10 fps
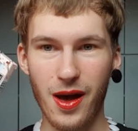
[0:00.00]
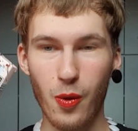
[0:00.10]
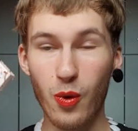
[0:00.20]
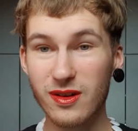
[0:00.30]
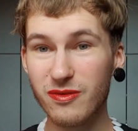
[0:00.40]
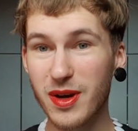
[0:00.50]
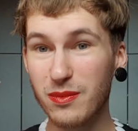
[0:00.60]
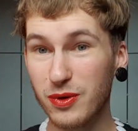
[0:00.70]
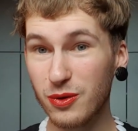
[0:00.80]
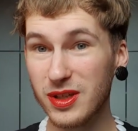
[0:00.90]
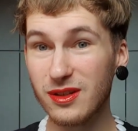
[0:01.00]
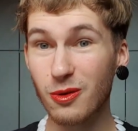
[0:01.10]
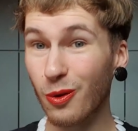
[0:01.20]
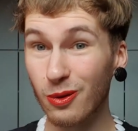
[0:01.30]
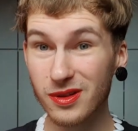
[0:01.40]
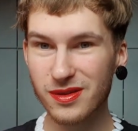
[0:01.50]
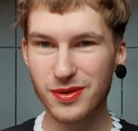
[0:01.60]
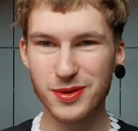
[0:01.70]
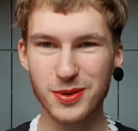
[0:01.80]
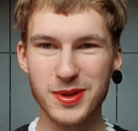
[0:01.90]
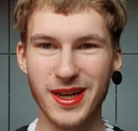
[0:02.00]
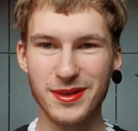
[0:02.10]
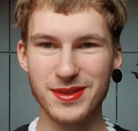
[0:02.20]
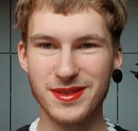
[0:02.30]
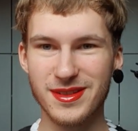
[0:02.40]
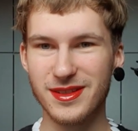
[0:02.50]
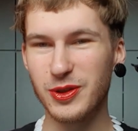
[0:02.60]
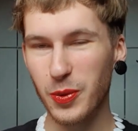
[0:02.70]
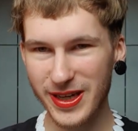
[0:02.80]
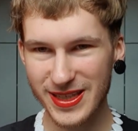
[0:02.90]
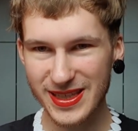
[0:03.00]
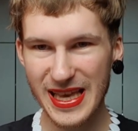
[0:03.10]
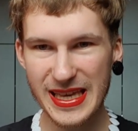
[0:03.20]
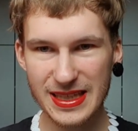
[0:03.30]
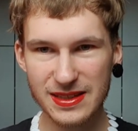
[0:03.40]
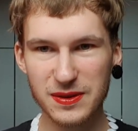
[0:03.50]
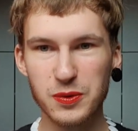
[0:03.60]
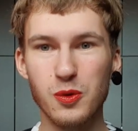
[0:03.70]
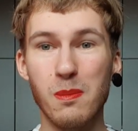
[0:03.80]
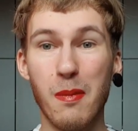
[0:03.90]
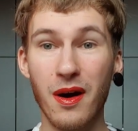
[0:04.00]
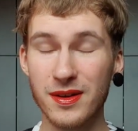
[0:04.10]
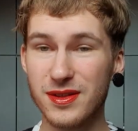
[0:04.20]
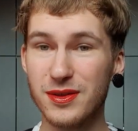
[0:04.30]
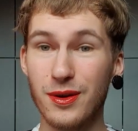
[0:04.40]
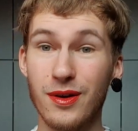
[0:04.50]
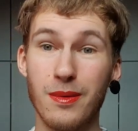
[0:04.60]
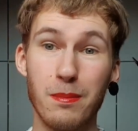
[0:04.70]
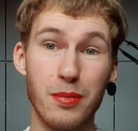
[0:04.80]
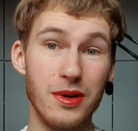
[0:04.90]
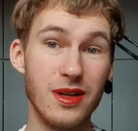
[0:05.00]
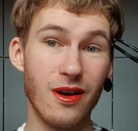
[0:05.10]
One of my beauty goals for 2020 is to master putting